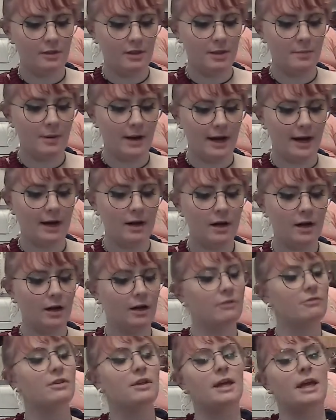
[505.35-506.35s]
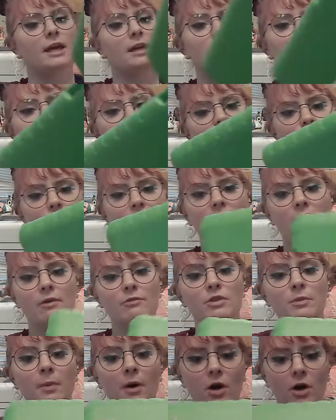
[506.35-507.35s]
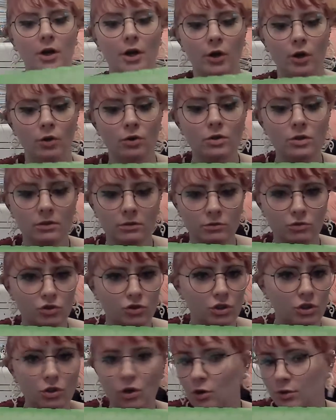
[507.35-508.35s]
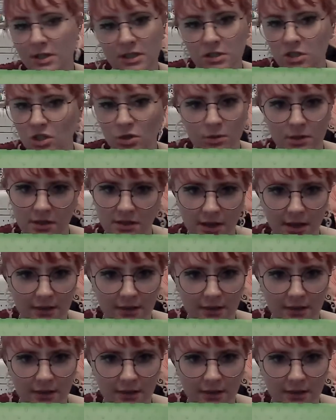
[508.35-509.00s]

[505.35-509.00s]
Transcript: the back of the case we have the barcode. You don't need to do anything,